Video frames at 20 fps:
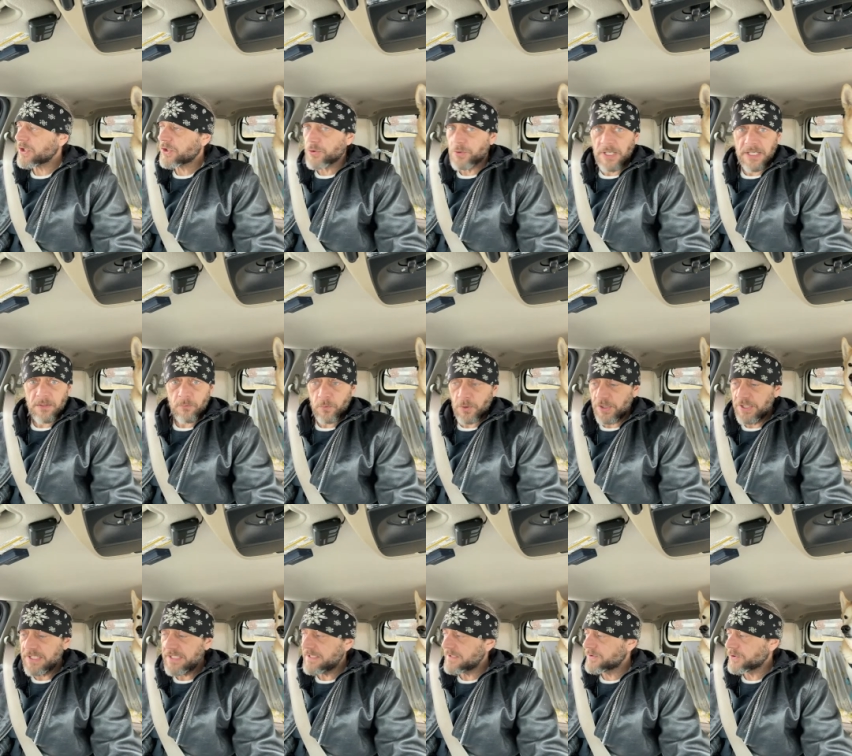credit where
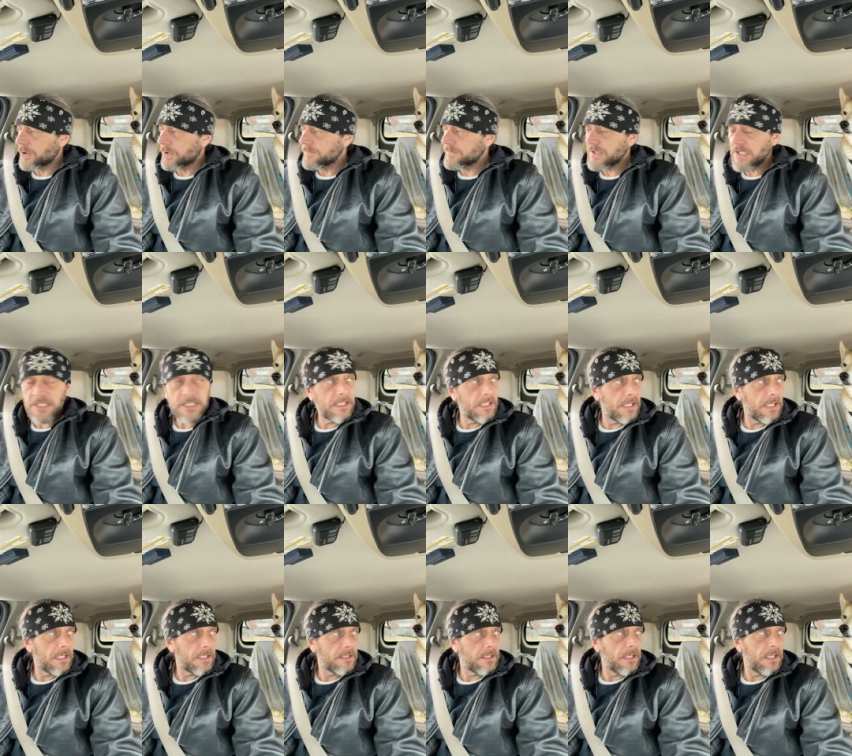he deserves it,
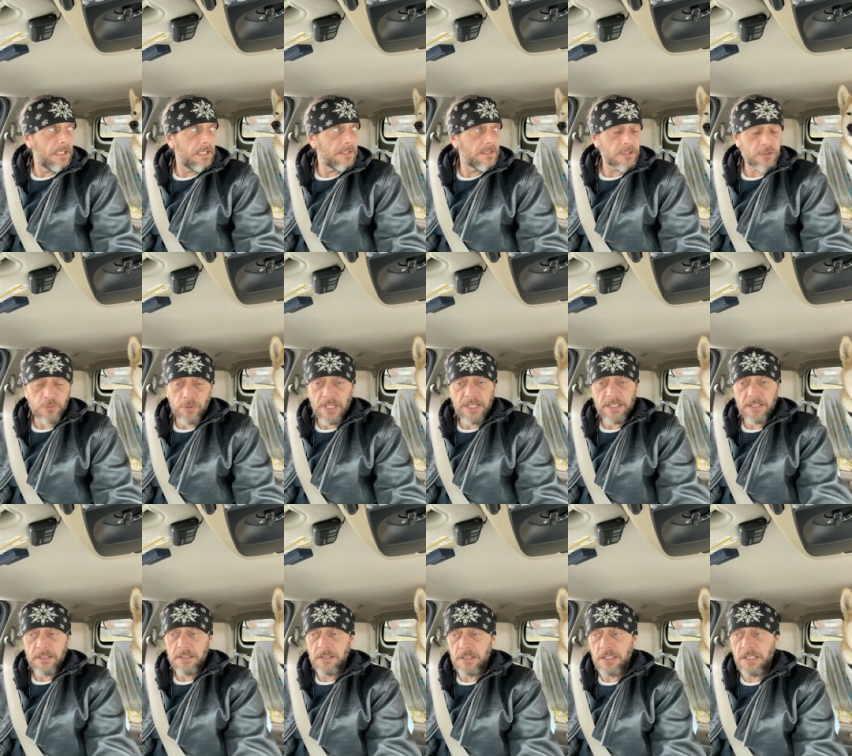and the credit
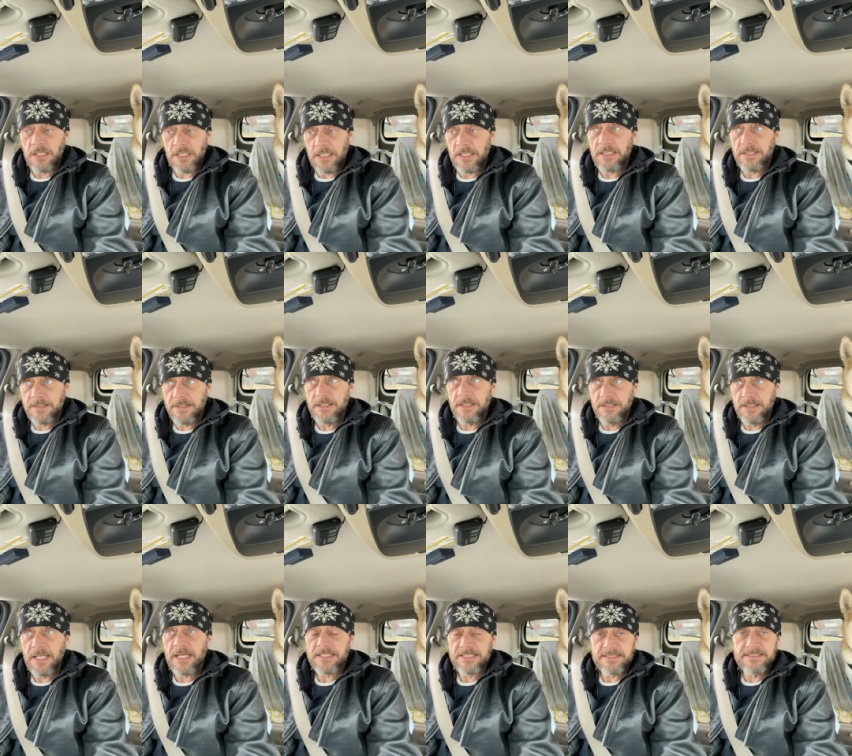and the
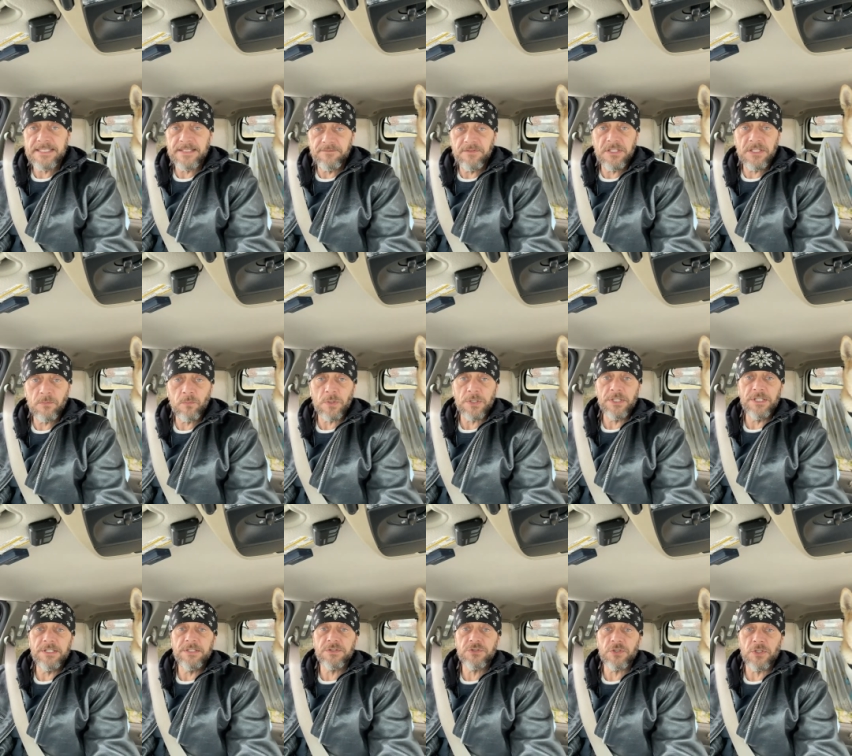negativity where he
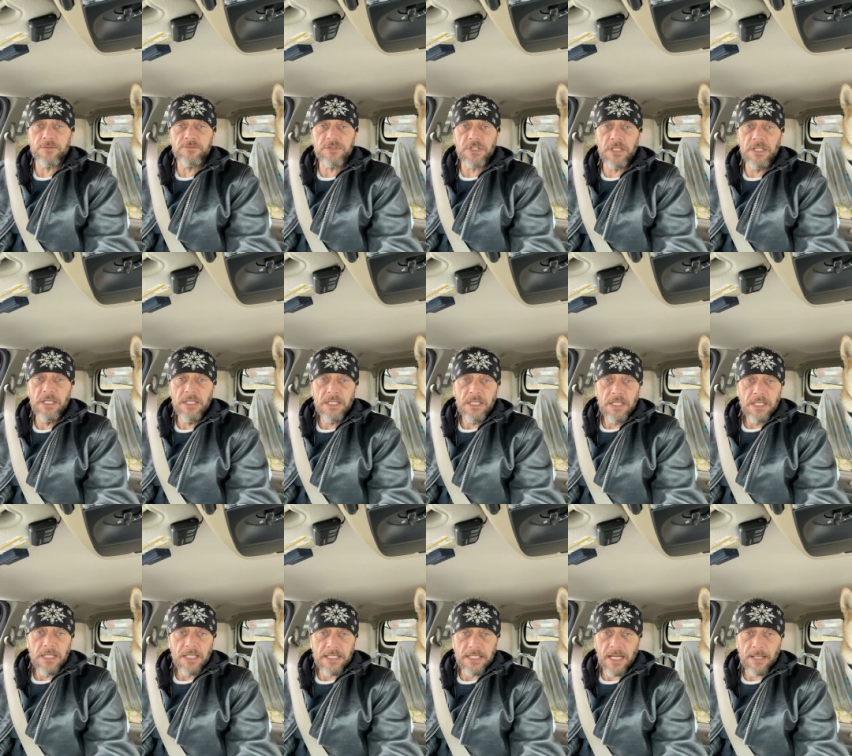deserves it.
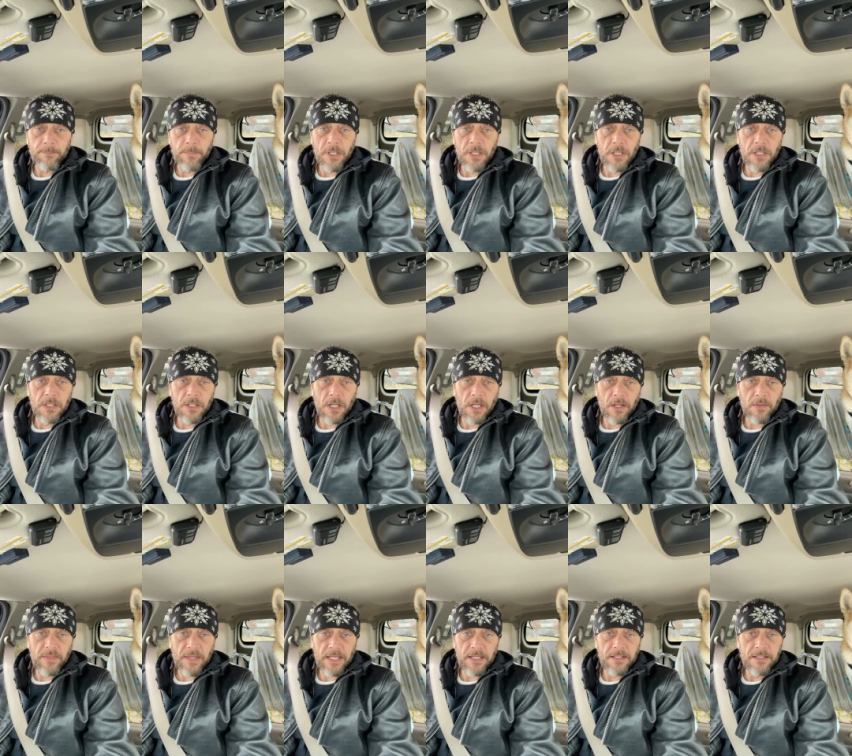And I'm
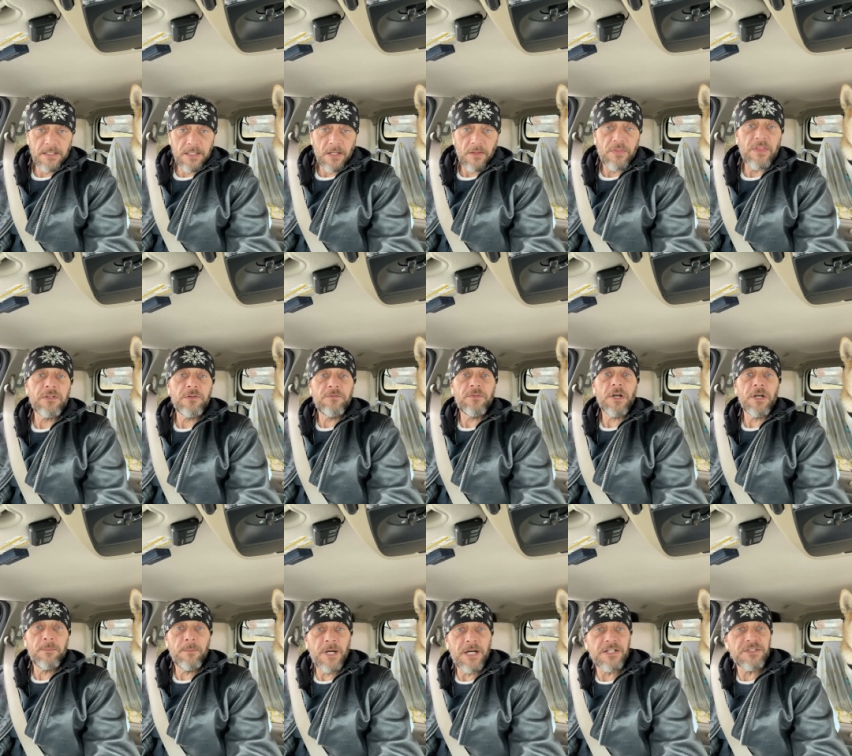that. Thank you very
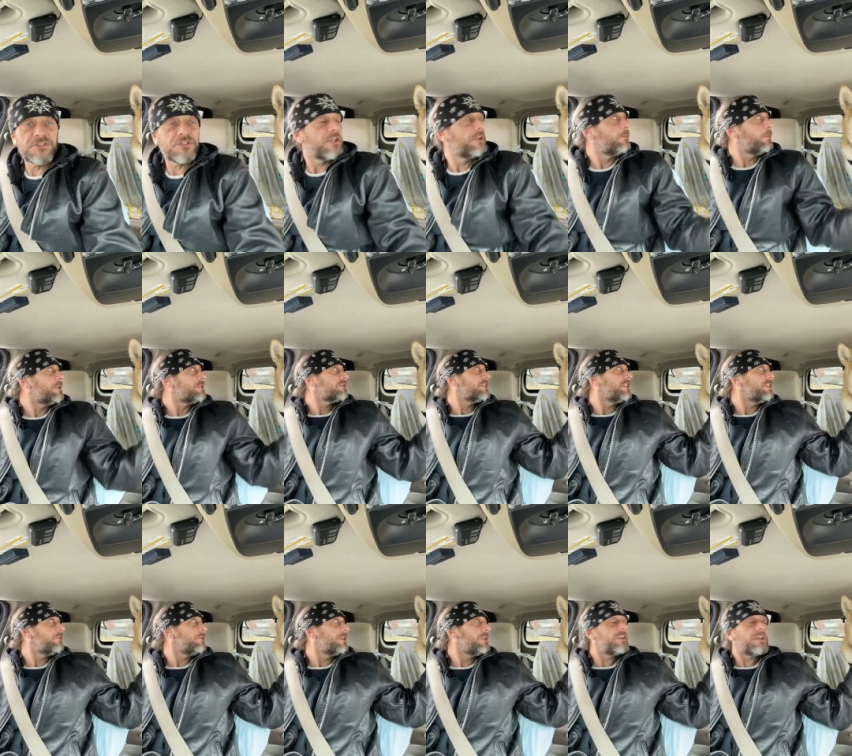much. Whiskey,
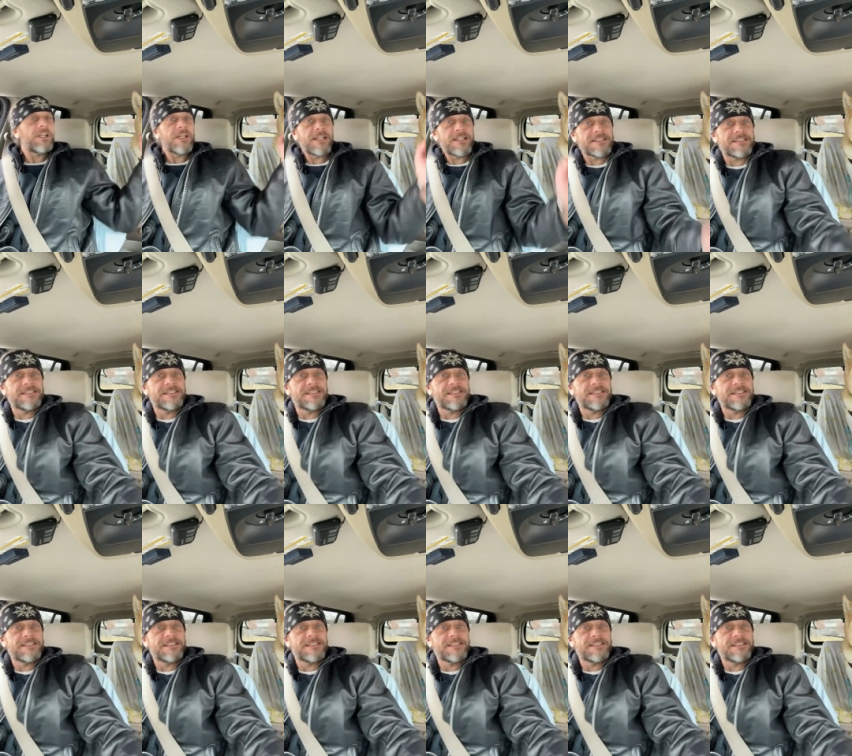you hear that?